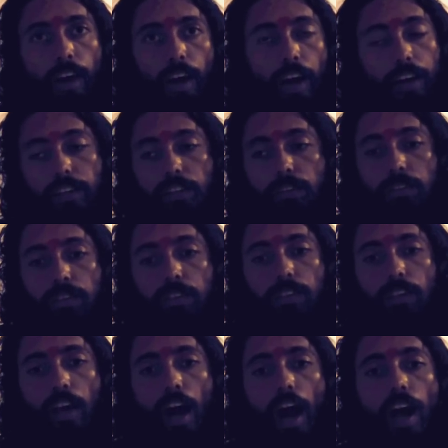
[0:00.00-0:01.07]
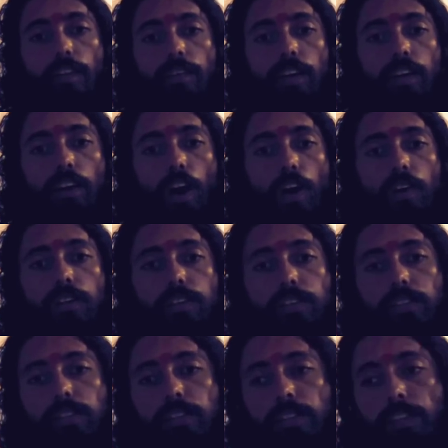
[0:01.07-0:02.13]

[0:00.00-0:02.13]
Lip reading: and I will not